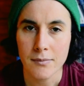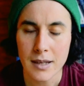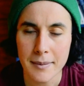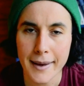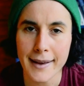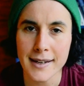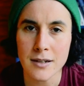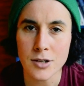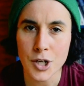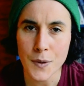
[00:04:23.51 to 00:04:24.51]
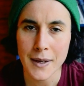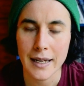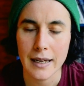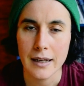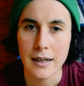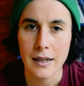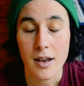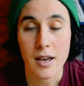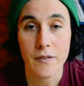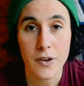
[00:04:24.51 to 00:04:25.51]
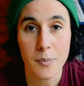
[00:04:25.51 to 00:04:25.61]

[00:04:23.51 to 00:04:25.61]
Maybe I can do it. If